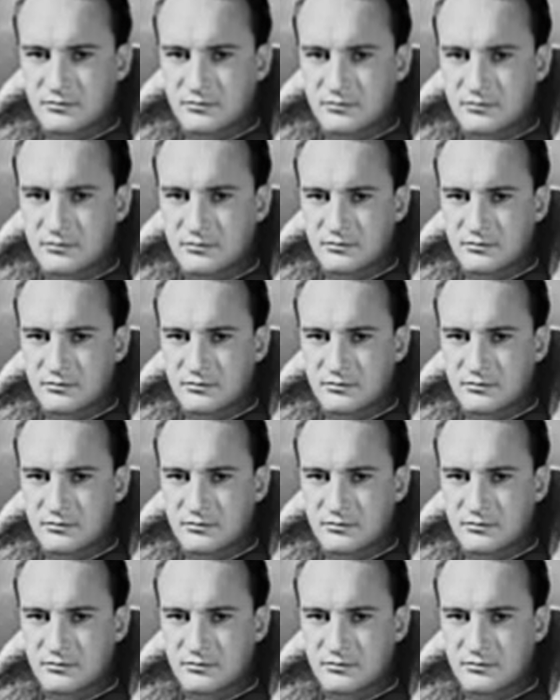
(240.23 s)

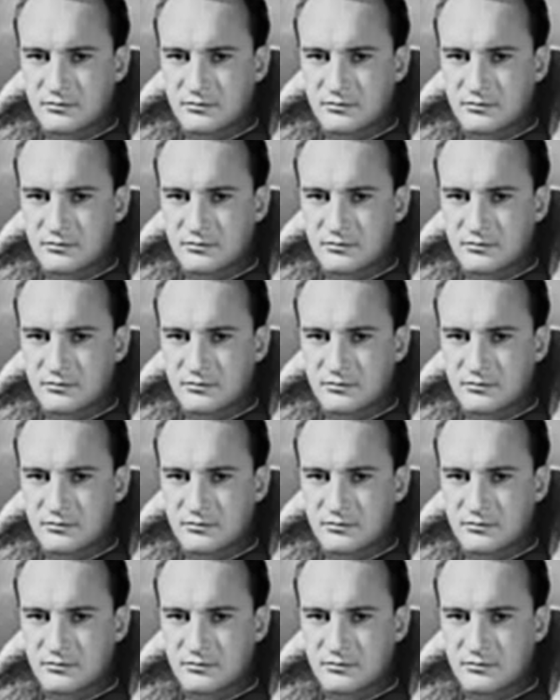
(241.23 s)

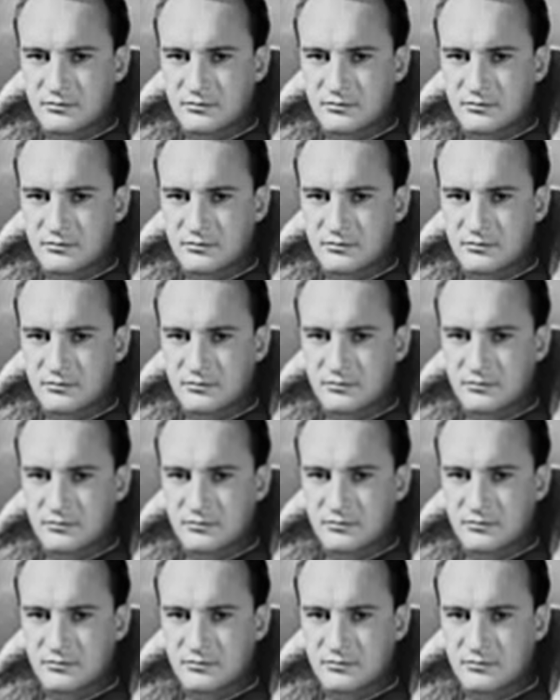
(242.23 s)

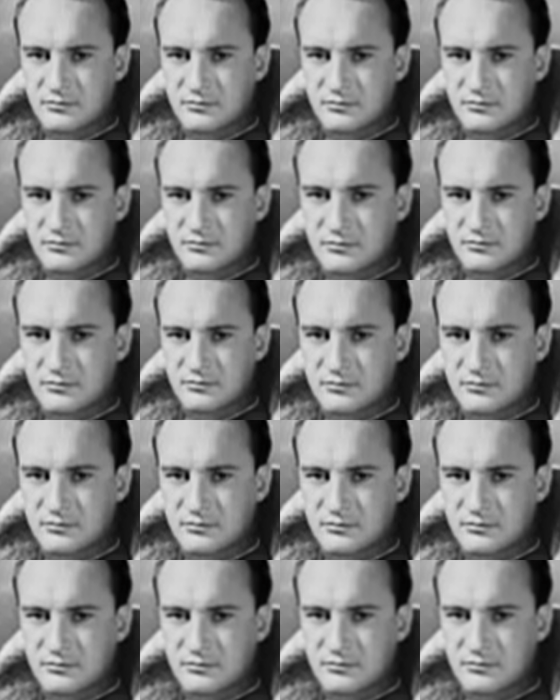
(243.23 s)

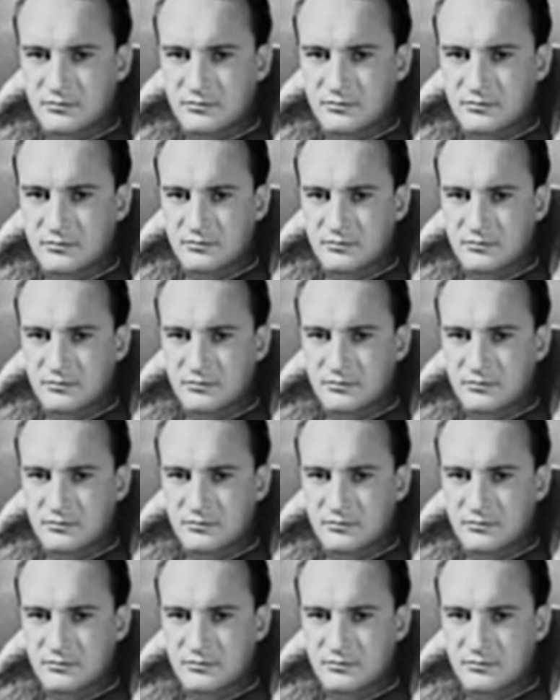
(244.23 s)
[no speech]